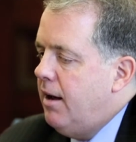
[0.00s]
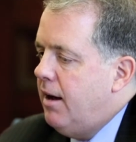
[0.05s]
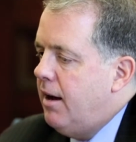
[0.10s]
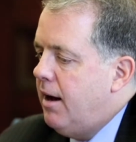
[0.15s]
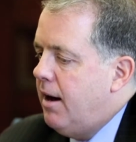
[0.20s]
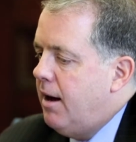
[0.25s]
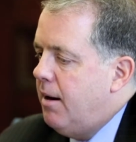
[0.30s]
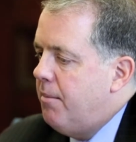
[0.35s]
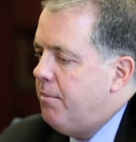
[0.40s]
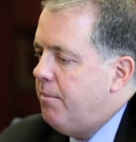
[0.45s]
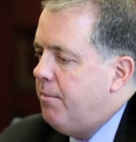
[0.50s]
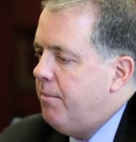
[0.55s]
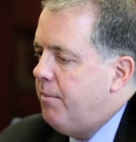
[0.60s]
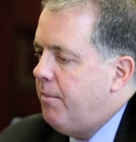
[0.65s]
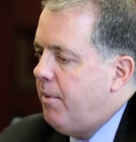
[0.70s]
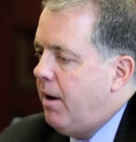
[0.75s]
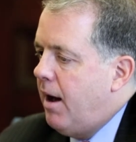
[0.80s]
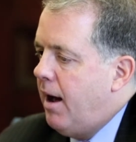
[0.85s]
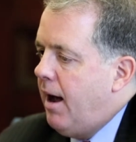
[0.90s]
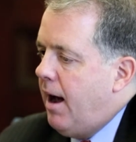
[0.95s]

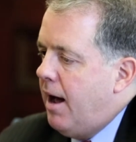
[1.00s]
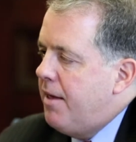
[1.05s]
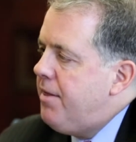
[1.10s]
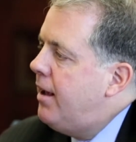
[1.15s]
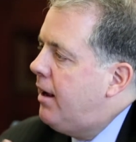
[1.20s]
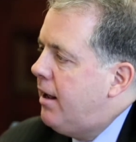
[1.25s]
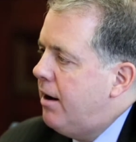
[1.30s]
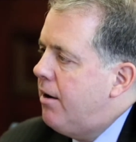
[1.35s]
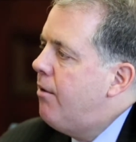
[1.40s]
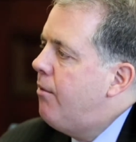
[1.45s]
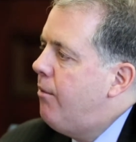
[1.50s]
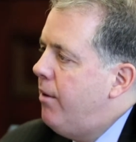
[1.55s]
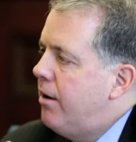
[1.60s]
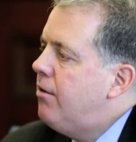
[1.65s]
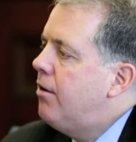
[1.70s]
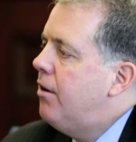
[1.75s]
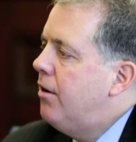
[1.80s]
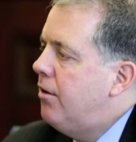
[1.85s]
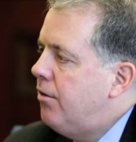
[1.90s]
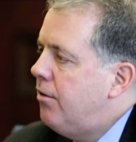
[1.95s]
I think it
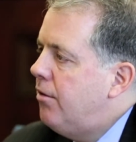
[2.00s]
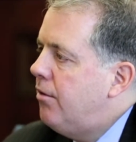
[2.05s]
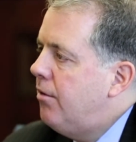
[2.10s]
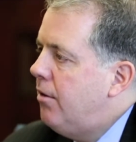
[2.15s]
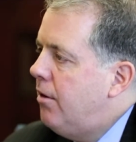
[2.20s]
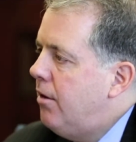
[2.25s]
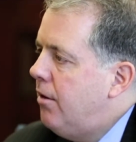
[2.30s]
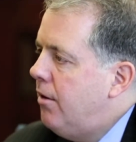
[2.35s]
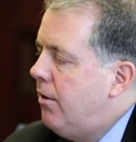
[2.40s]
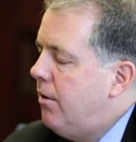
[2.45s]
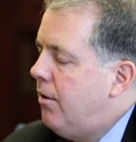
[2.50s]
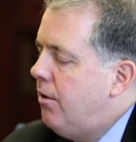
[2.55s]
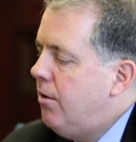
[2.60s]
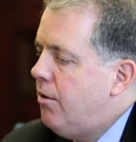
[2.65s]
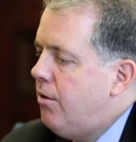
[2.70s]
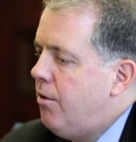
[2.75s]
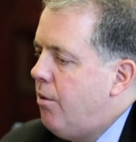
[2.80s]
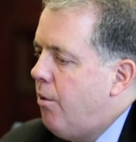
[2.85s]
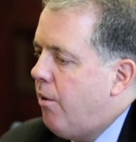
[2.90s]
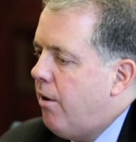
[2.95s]
enriches
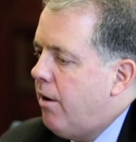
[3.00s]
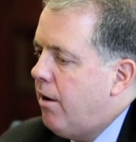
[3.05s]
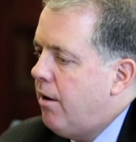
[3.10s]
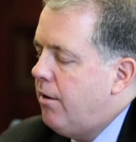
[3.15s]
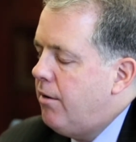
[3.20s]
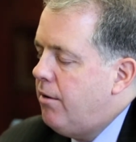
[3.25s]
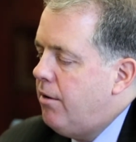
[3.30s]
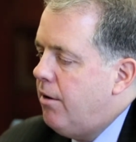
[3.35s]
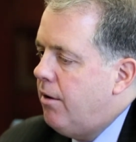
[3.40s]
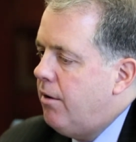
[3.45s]
your